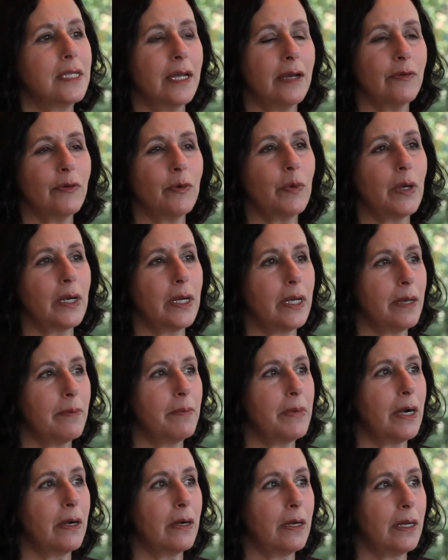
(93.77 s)
ever want to get
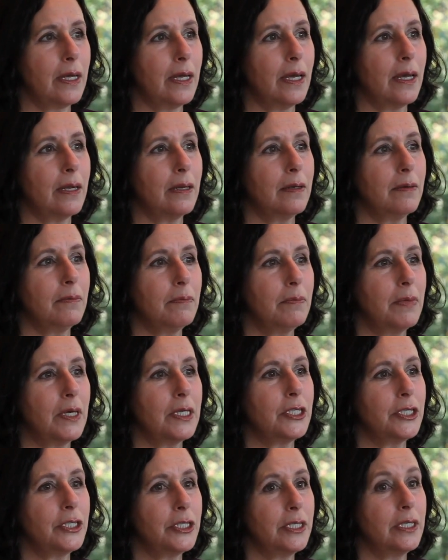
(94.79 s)
married again, but
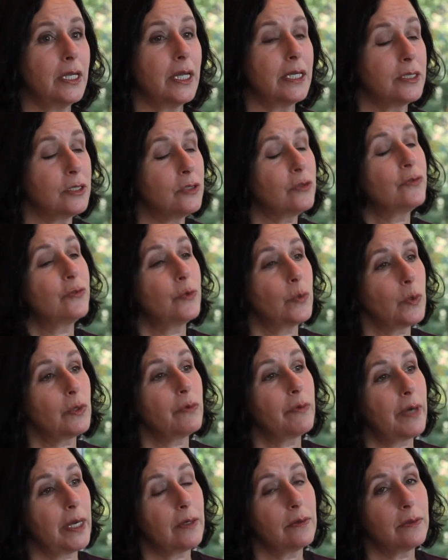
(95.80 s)
she likes to fool
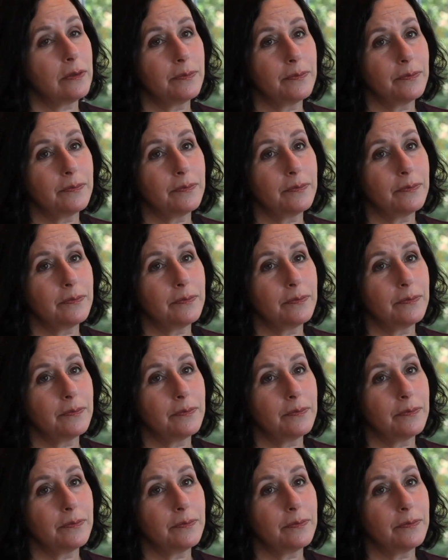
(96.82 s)
around.